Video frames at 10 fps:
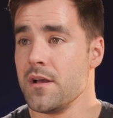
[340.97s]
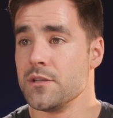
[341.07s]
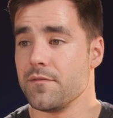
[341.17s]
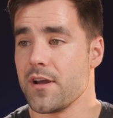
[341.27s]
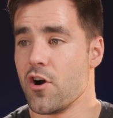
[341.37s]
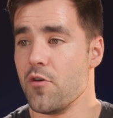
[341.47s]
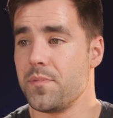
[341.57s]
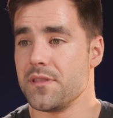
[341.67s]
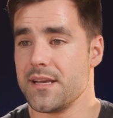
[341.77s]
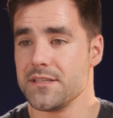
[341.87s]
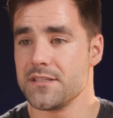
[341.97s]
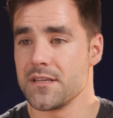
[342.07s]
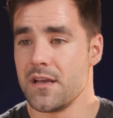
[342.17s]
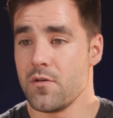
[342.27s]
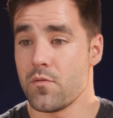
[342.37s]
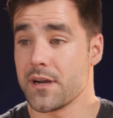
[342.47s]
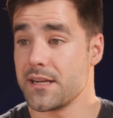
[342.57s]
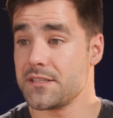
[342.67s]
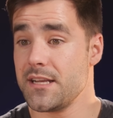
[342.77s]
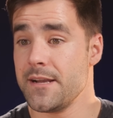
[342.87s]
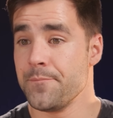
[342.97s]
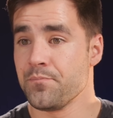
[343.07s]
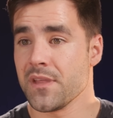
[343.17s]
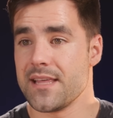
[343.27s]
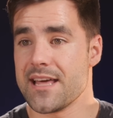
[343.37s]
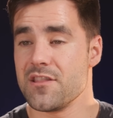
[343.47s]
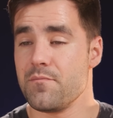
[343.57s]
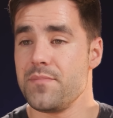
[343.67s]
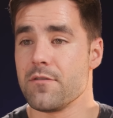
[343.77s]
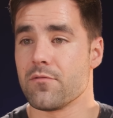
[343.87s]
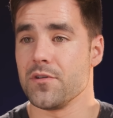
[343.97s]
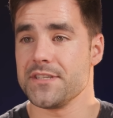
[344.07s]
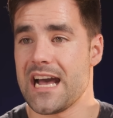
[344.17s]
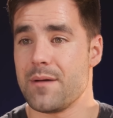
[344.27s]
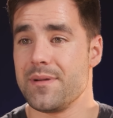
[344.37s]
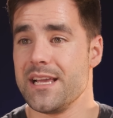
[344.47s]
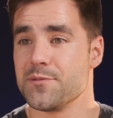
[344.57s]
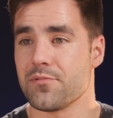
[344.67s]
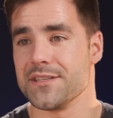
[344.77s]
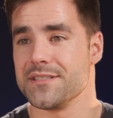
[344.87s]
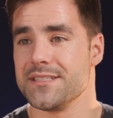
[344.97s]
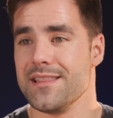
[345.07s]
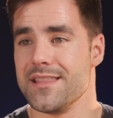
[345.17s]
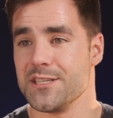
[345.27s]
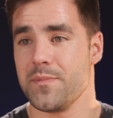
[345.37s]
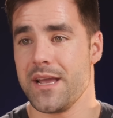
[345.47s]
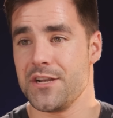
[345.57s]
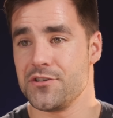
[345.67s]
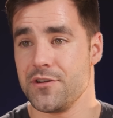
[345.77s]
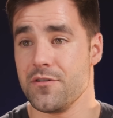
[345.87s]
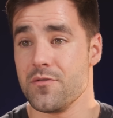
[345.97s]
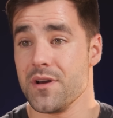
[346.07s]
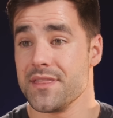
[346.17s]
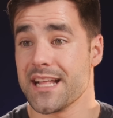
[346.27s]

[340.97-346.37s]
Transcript: So if I open this, we're gonna see that the B-roll tab is present in this page too.